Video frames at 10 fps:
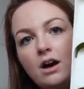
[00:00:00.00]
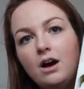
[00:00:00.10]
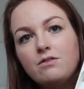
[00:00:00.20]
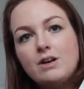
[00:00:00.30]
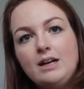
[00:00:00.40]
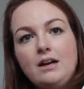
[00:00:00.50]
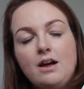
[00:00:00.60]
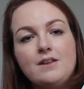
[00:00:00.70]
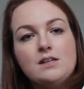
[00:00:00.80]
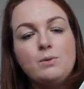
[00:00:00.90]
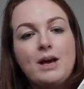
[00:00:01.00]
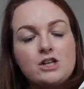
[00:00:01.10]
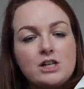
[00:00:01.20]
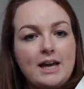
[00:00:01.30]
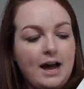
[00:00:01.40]
I really like this. We
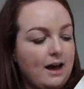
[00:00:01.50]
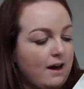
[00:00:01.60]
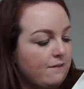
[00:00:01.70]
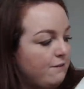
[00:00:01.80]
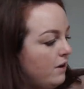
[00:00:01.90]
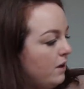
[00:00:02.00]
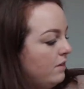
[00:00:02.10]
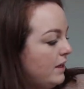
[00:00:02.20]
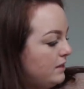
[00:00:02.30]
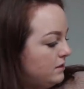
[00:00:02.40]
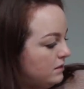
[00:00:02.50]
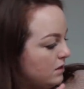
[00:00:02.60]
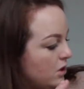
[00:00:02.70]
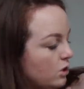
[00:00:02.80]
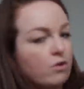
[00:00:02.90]
actually have this
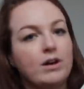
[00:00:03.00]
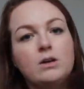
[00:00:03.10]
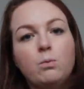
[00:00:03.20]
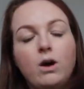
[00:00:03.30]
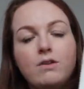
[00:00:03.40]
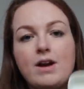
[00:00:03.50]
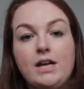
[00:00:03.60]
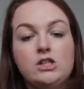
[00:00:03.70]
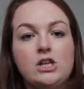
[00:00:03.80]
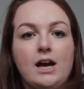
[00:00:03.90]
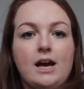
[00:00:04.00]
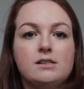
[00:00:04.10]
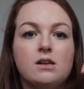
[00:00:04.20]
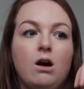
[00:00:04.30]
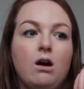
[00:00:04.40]
green and white range
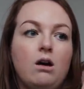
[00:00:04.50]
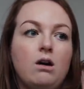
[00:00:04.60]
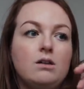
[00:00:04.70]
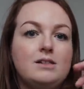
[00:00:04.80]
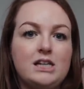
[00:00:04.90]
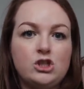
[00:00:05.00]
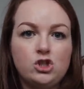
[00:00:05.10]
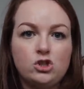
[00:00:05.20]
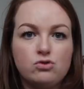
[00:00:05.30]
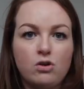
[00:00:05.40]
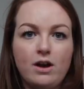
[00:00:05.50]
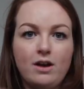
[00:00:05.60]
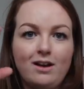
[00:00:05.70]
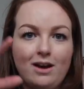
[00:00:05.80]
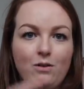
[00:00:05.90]
as our dish
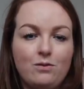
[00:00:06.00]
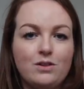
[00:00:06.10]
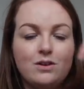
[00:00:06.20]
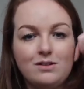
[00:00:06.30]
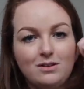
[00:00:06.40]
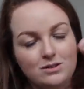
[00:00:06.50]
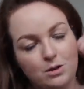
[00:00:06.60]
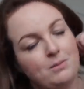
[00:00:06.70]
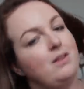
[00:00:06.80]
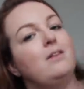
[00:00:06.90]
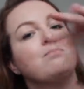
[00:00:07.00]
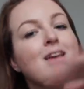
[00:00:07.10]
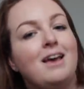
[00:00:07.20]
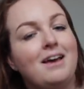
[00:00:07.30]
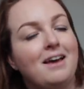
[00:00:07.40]
dryer on the top of the
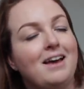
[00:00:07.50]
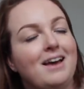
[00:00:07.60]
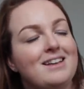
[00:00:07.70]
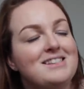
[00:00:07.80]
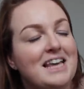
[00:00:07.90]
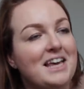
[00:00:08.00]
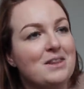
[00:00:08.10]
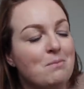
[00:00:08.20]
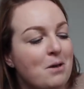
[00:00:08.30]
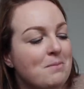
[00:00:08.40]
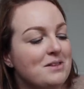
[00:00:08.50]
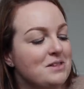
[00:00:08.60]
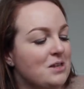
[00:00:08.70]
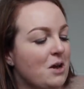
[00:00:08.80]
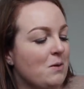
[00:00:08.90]
sink at the moment,
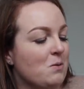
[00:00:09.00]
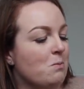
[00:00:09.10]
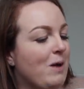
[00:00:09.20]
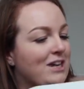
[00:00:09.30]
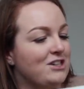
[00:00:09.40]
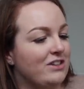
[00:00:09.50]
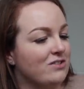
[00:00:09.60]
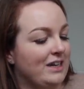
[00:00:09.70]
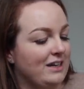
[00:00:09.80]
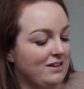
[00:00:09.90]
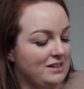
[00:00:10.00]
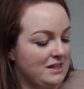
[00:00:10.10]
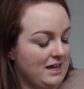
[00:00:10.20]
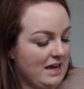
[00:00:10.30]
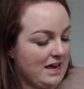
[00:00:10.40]
so it all matches really
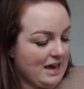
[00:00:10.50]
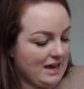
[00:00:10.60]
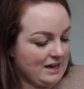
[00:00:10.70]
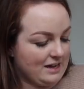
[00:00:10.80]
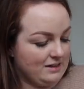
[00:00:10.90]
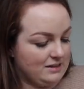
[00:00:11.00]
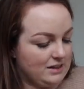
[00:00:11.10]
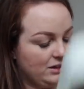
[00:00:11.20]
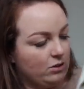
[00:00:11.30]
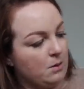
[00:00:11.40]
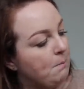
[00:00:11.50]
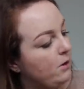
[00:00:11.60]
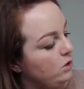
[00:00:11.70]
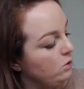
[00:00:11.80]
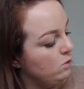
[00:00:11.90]
nicely, and you can
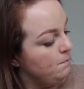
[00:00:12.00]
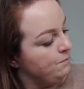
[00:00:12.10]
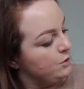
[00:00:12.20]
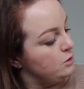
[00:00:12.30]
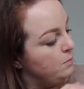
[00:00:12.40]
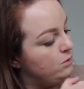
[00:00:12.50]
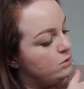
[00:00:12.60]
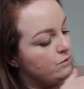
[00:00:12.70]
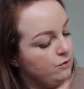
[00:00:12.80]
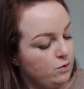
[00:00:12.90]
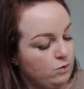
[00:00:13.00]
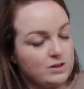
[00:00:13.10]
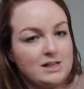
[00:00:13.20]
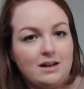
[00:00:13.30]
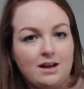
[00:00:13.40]
put your spoons and
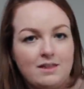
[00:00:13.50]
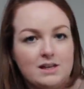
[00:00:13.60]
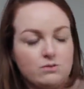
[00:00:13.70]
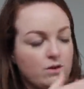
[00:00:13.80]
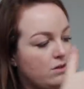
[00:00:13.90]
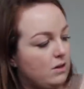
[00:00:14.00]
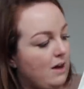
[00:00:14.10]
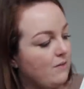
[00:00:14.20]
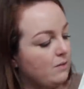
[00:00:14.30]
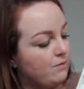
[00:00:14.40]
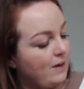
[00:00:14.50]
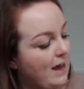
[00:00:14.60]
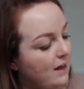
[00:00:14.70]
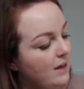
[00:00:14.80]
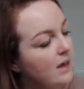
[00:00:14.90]
forks in like this rather than having them
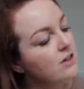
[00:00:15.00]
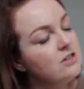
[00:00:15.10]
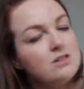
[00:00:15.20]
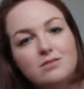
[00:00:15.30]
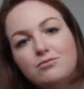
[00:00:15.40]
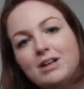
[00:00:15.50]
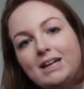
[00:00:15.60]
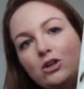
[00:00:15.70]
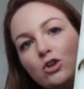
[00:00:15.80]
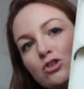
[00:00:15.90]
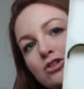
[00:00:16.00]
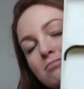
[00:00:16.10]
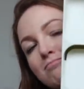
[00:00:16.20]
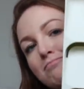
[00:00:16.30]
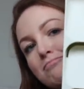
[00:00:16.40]
flat. Just a really good
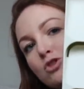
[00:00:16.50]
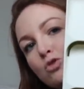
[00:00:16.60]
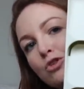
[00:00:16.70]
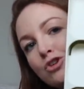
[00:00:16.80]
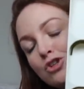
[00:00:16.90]
storage